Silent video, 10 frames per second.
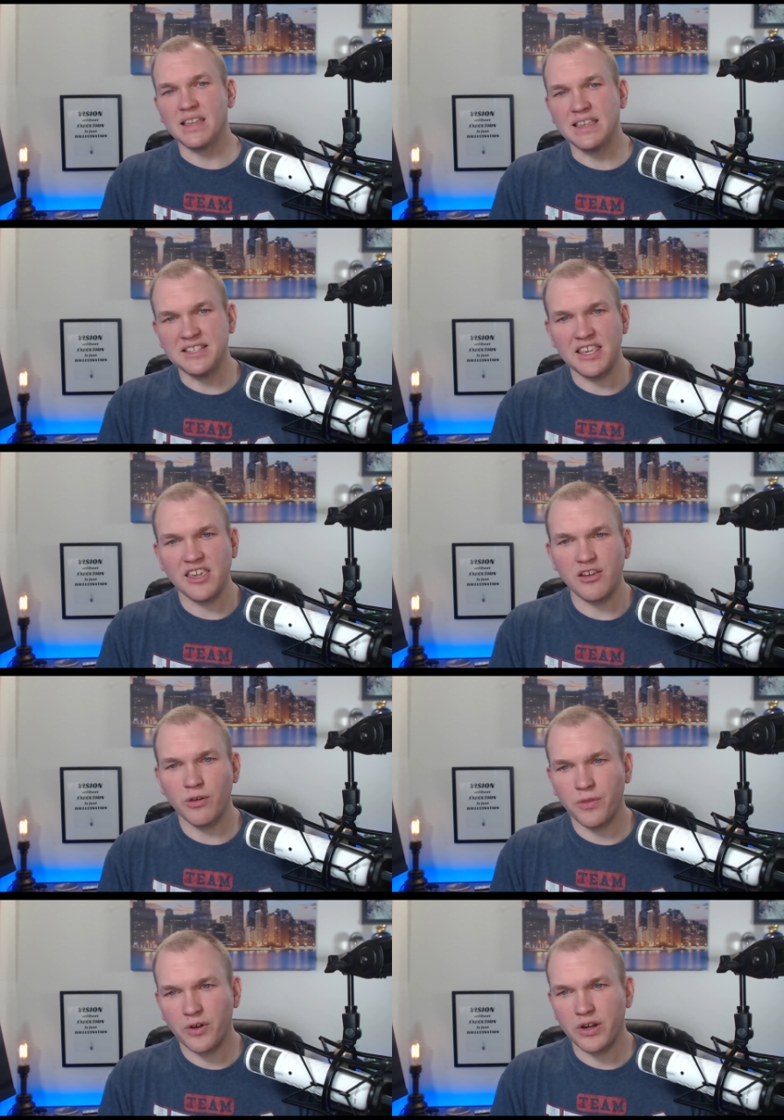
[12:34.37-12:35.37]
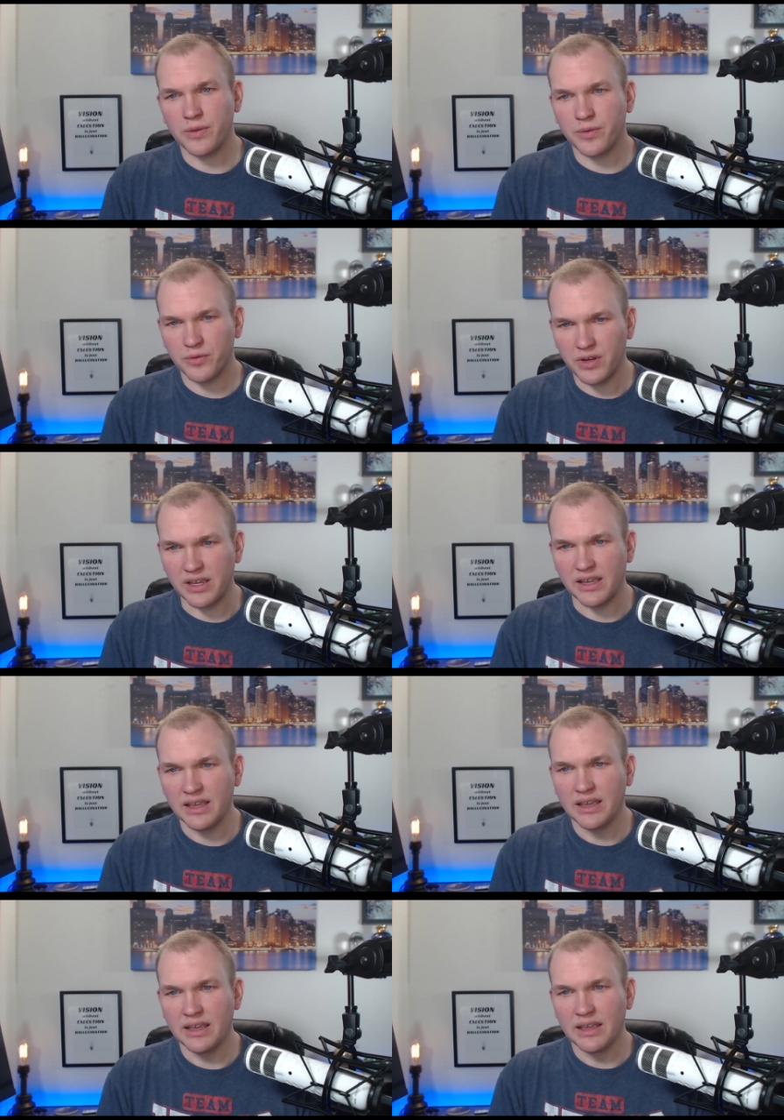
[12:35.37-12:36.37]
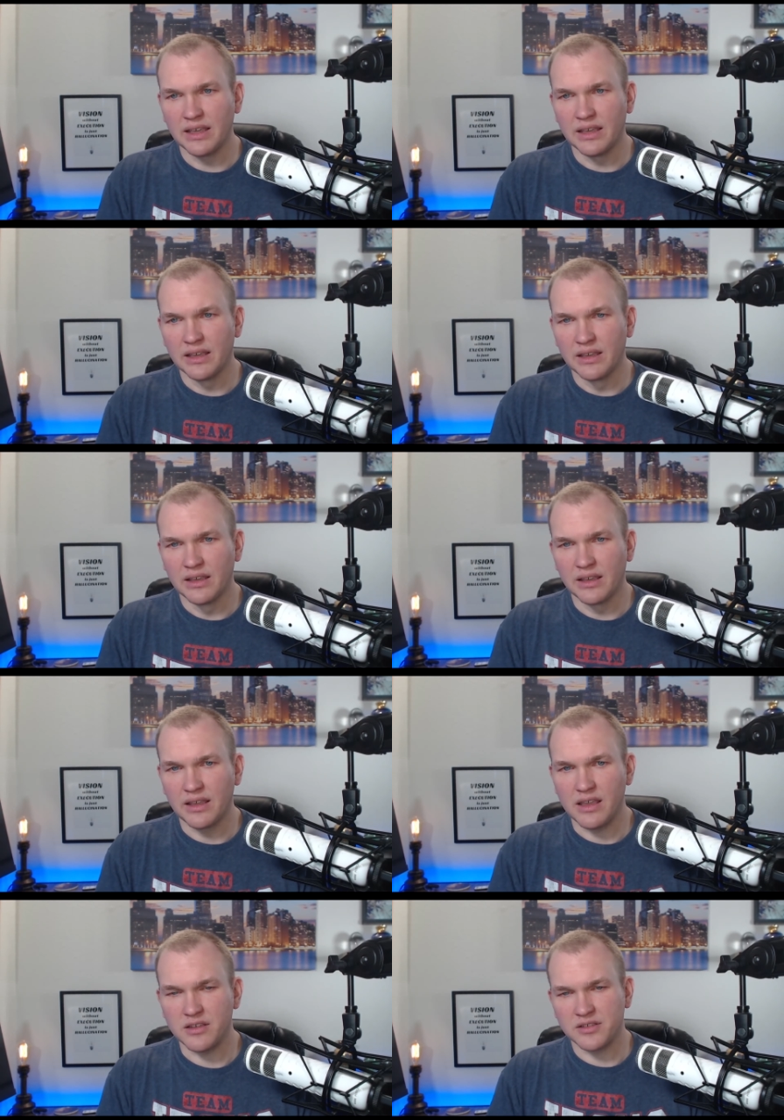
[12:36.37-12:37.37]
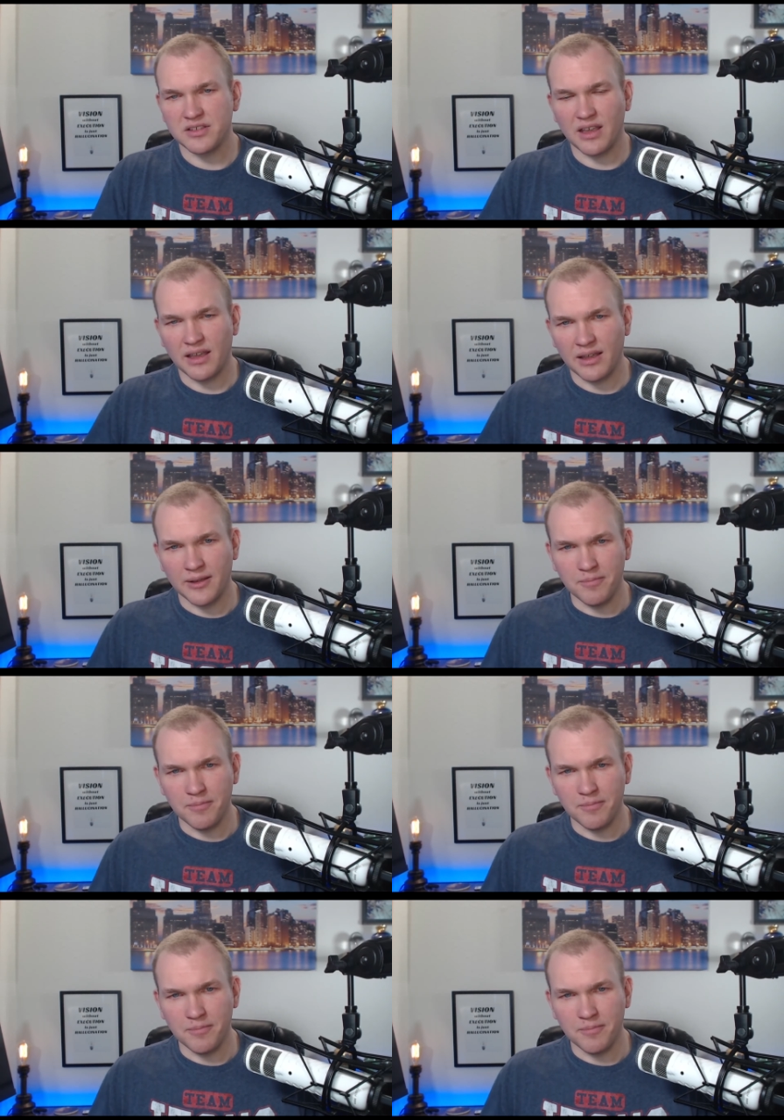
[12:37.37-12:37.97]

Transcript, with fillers: Ezekiel 33 is where